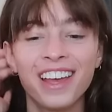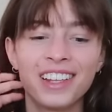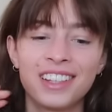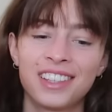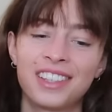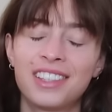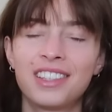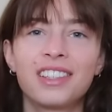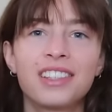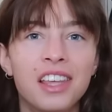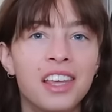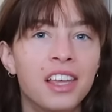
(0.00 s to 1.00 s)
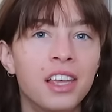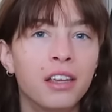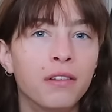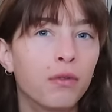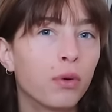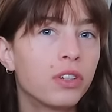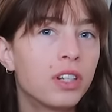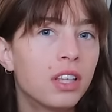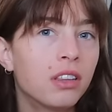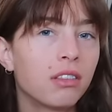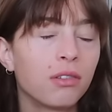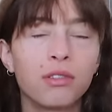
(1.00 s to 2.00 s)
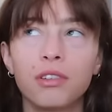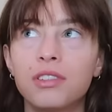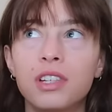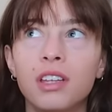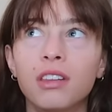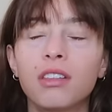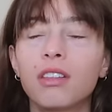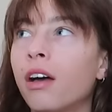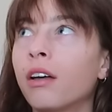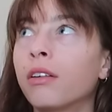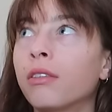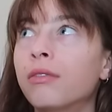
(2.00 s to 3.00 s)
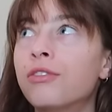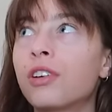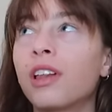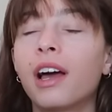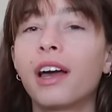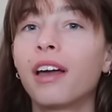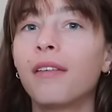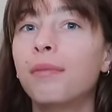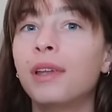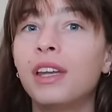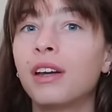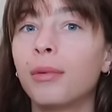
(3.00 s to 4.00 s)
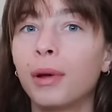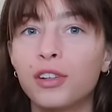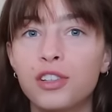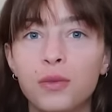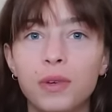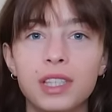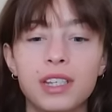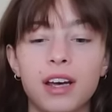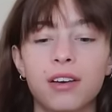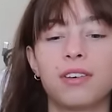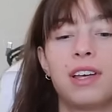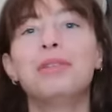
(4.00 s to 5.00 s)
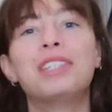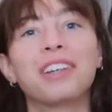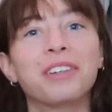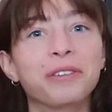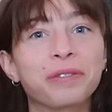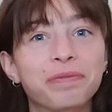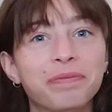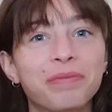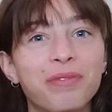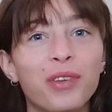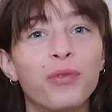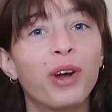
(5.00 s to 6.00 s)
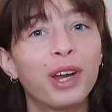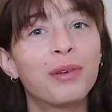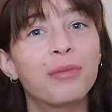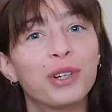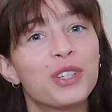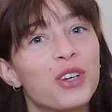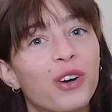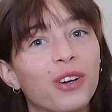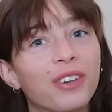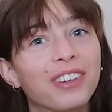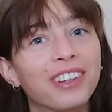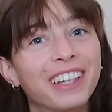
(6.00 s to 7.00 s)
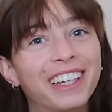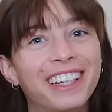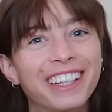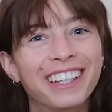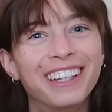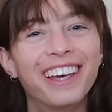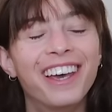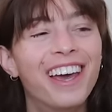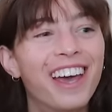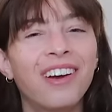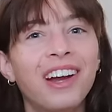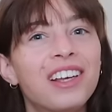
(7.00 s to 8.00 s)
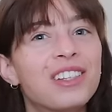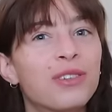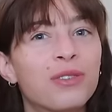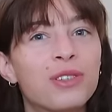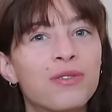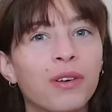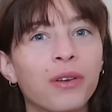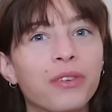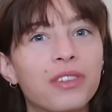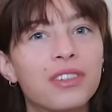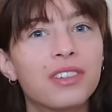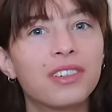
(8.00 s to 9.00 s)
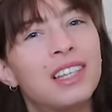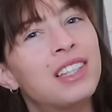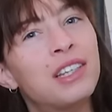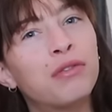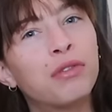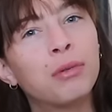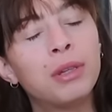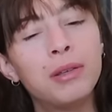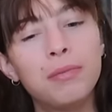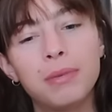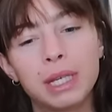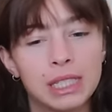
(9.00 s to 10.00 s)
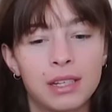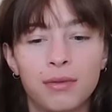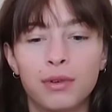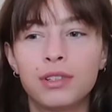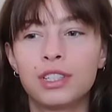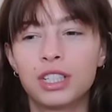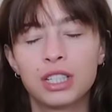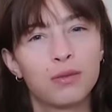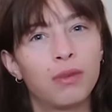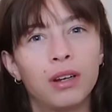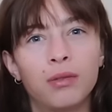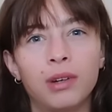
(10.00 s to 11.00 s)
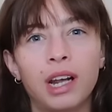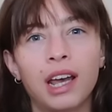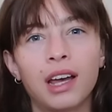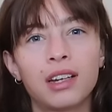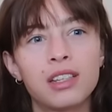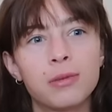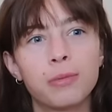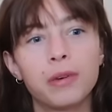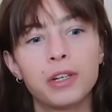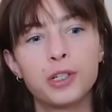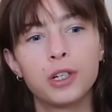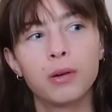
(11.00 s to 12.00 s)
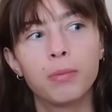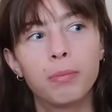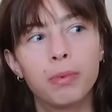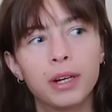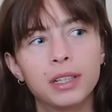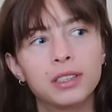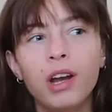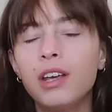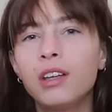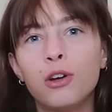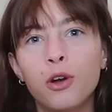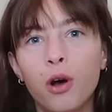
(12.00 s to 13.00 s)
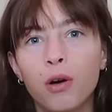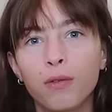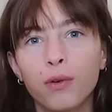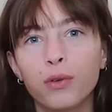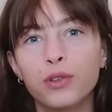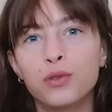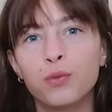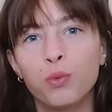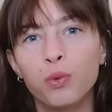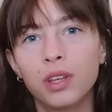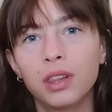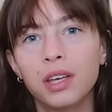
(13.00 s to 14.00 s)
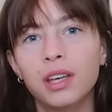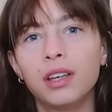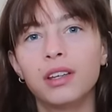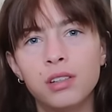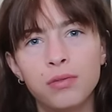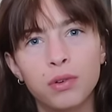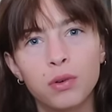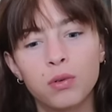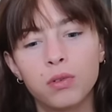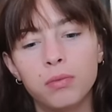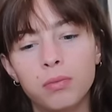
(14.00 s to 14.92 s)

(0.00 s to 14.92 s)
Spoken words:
It's the 14th, 13th of July. I've been here about 2 weeks now. Let me tell you, writing a book is hard. Writing has always felt easy for me because I've always just written when I had inspiration, but writing a novel is really difficult.